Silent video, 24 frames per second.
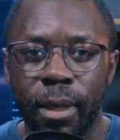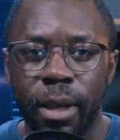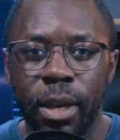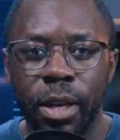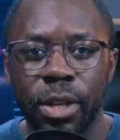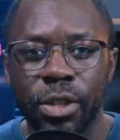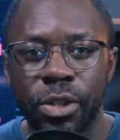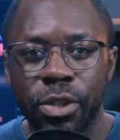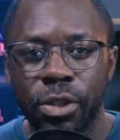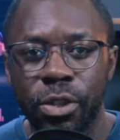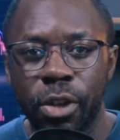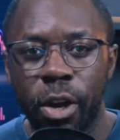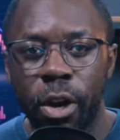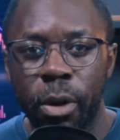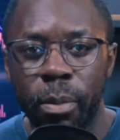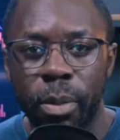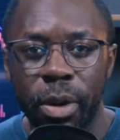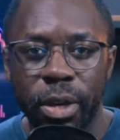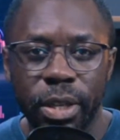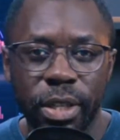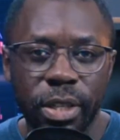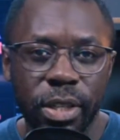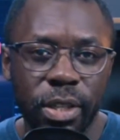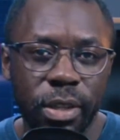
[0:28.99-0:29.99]

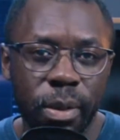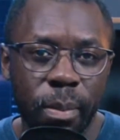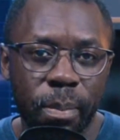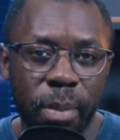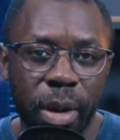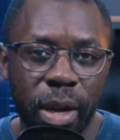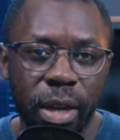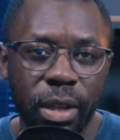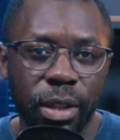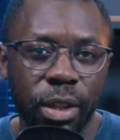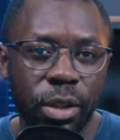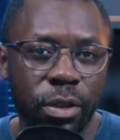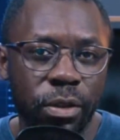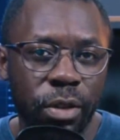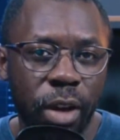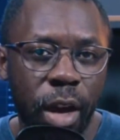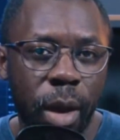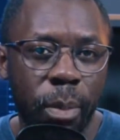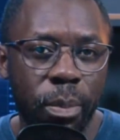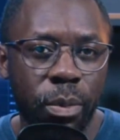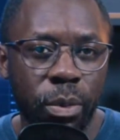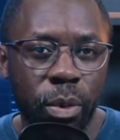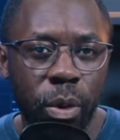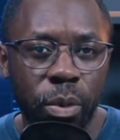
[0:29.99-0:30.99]
StarBUX is among the
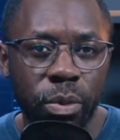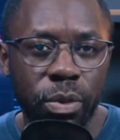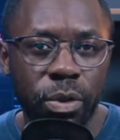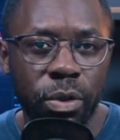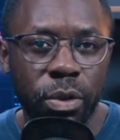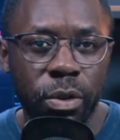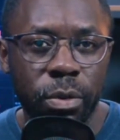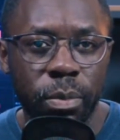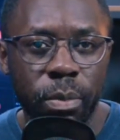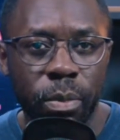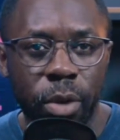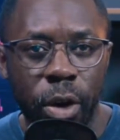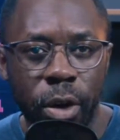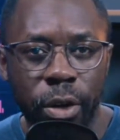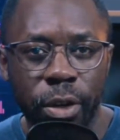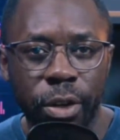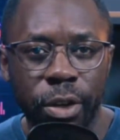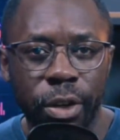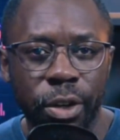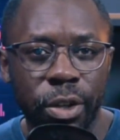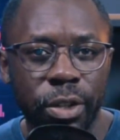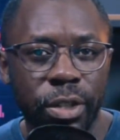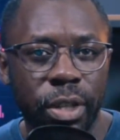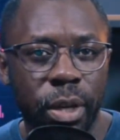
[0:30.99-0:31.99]
top roaster
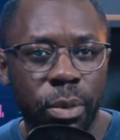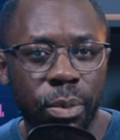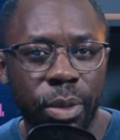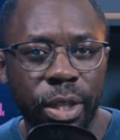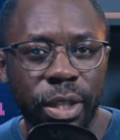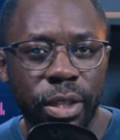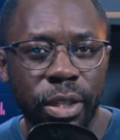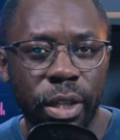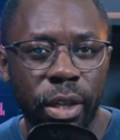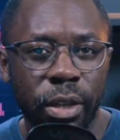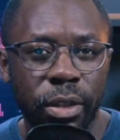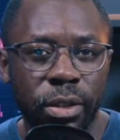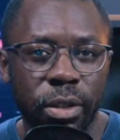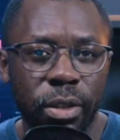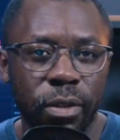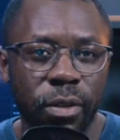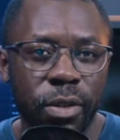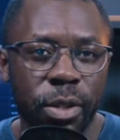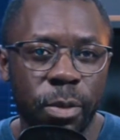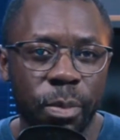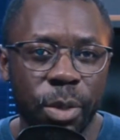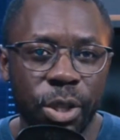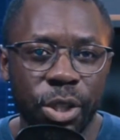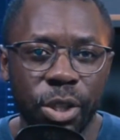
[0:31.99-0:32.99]
marketers and retailers of
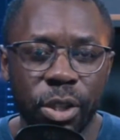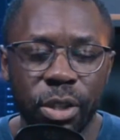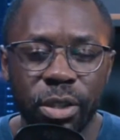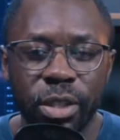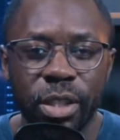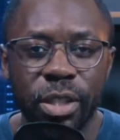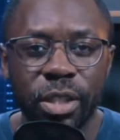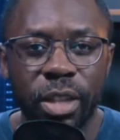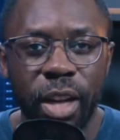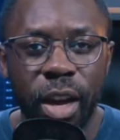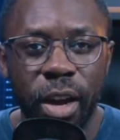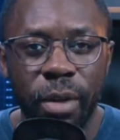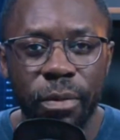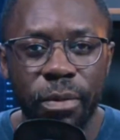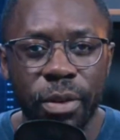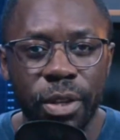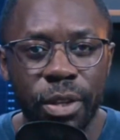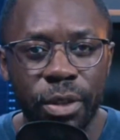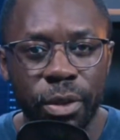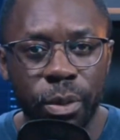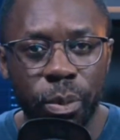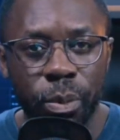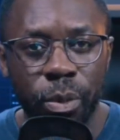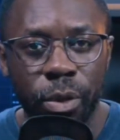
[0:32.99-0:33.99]
specialty coffee in
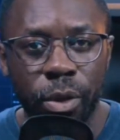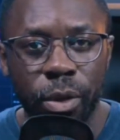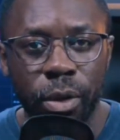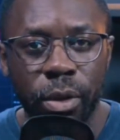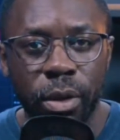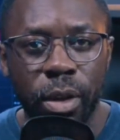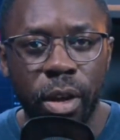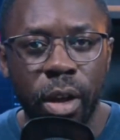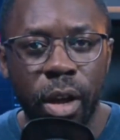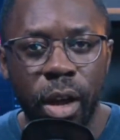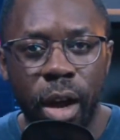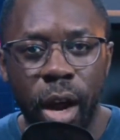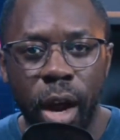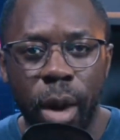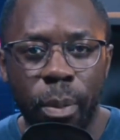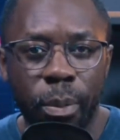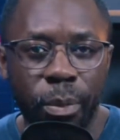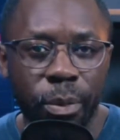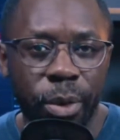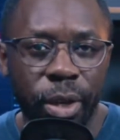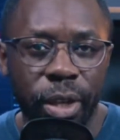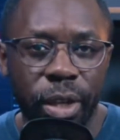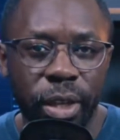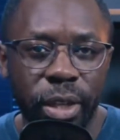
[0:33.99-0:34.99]
the world,
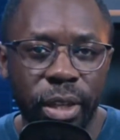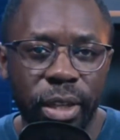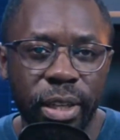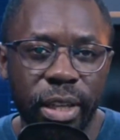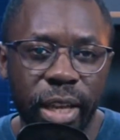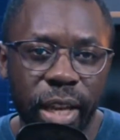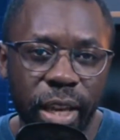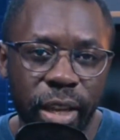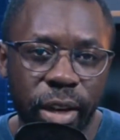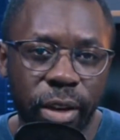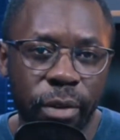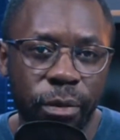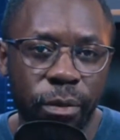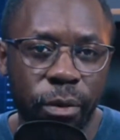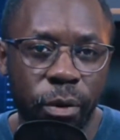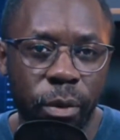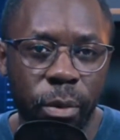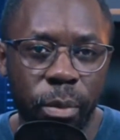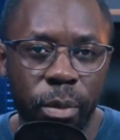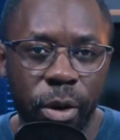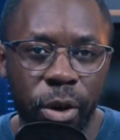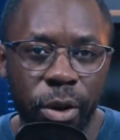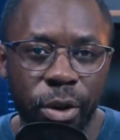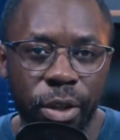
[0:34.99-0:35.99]
operating in 84
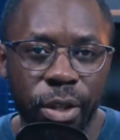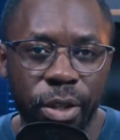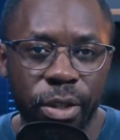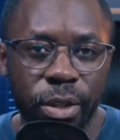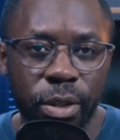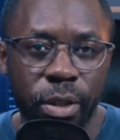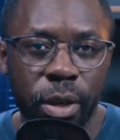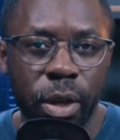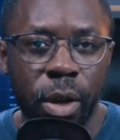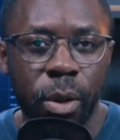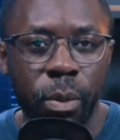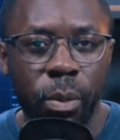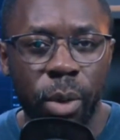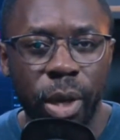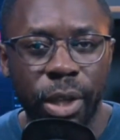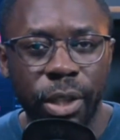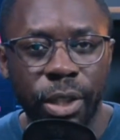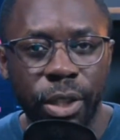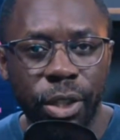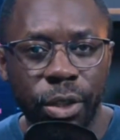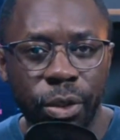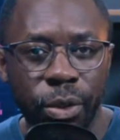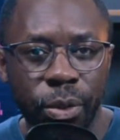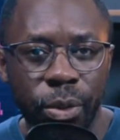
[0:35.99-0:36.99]
markets. What
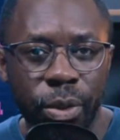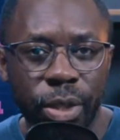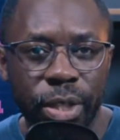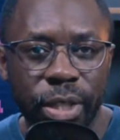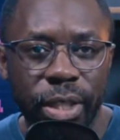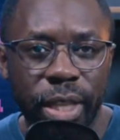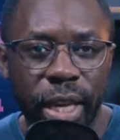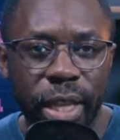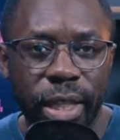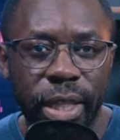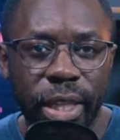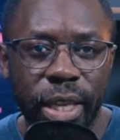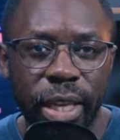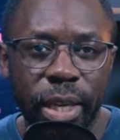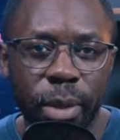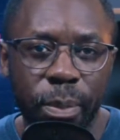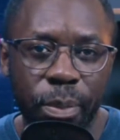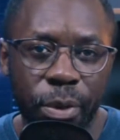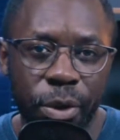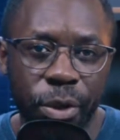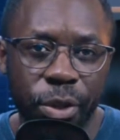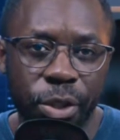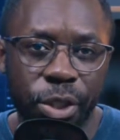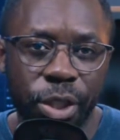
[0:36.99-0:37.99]
they do is that they
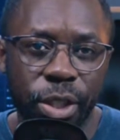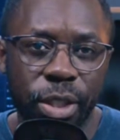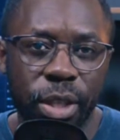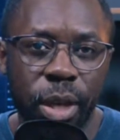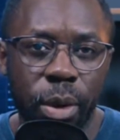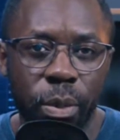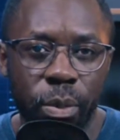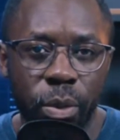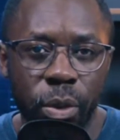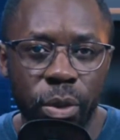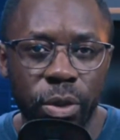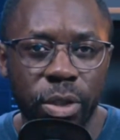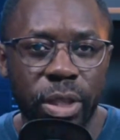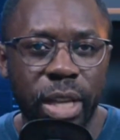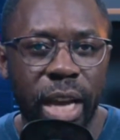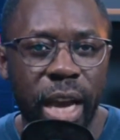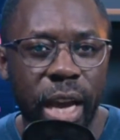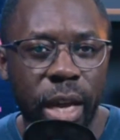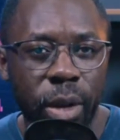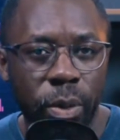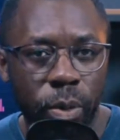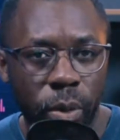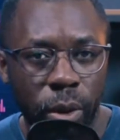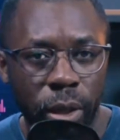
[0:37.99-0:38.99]
purchase and roast high
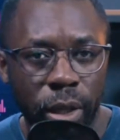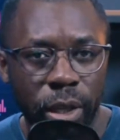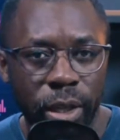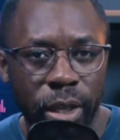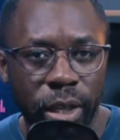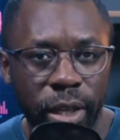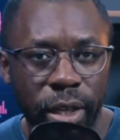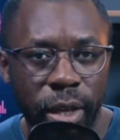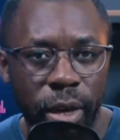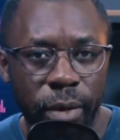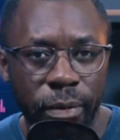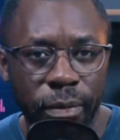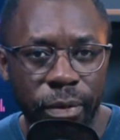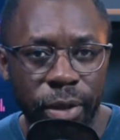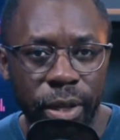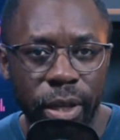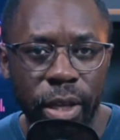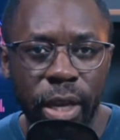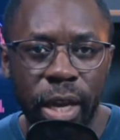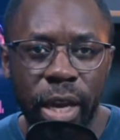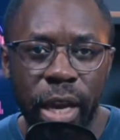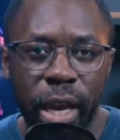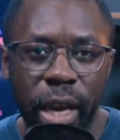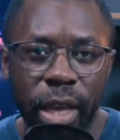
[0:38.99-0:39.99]
quality coffee
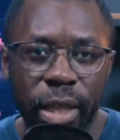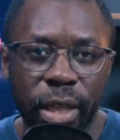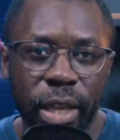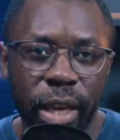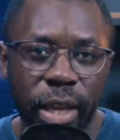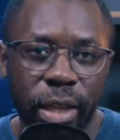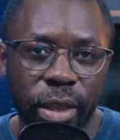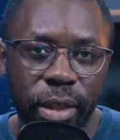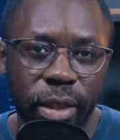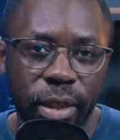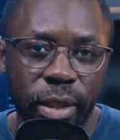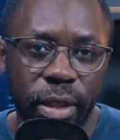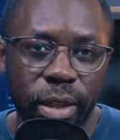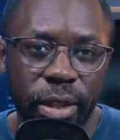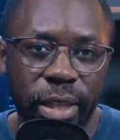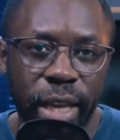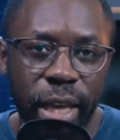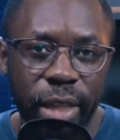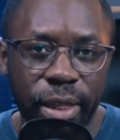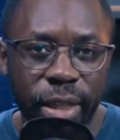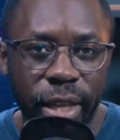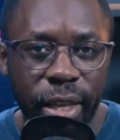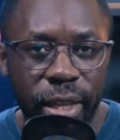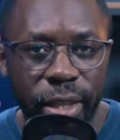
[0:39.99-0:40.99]
and that
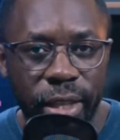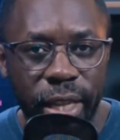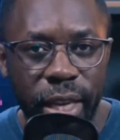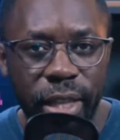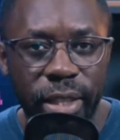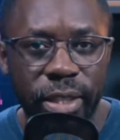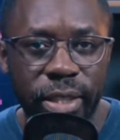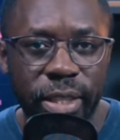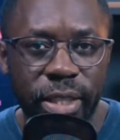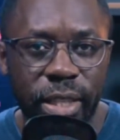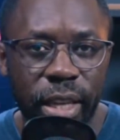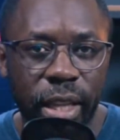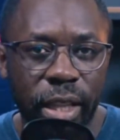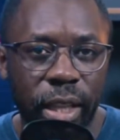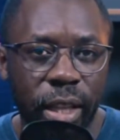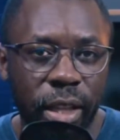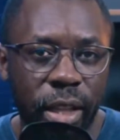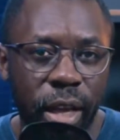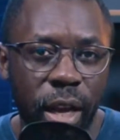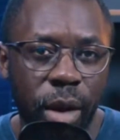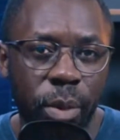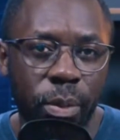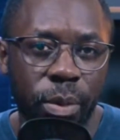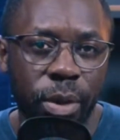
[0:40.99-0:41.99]
they then sell
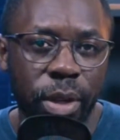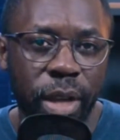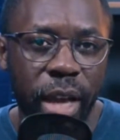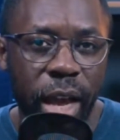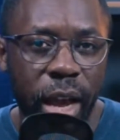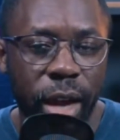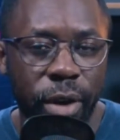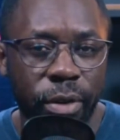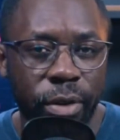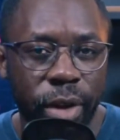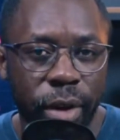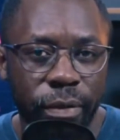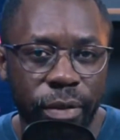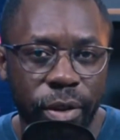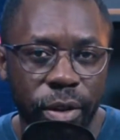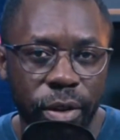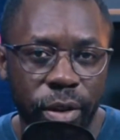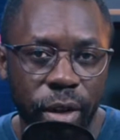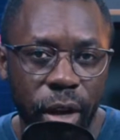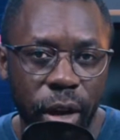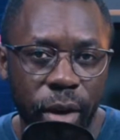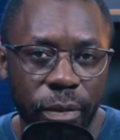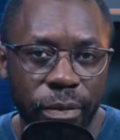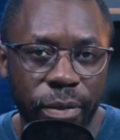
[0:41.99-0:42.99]
along with handcrafted
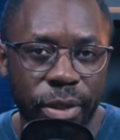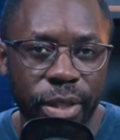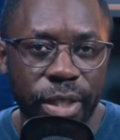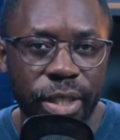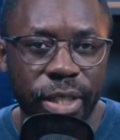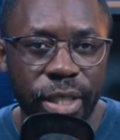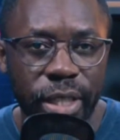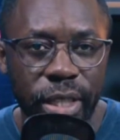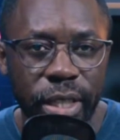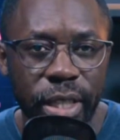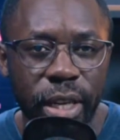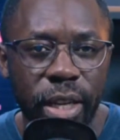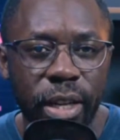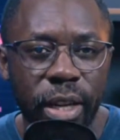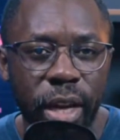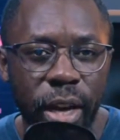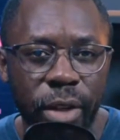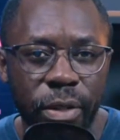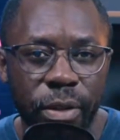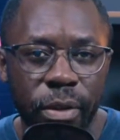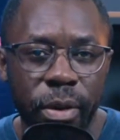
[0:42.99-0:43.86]
coffee, tea, and other